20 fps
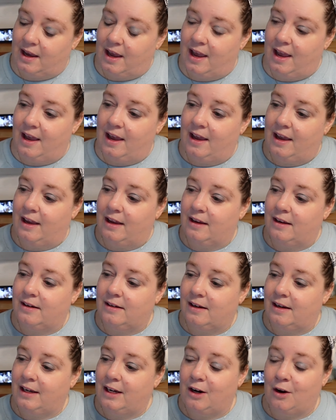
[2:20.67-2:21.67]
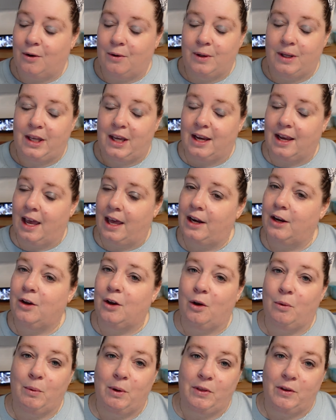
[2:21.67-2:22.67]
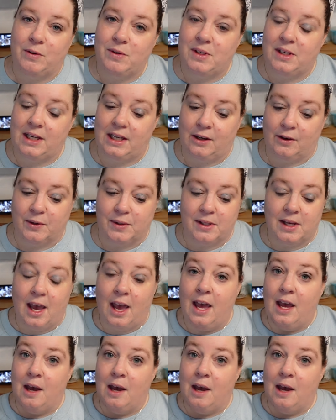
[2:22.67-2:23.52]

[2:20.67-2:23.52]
And you know, you got to go when there's deals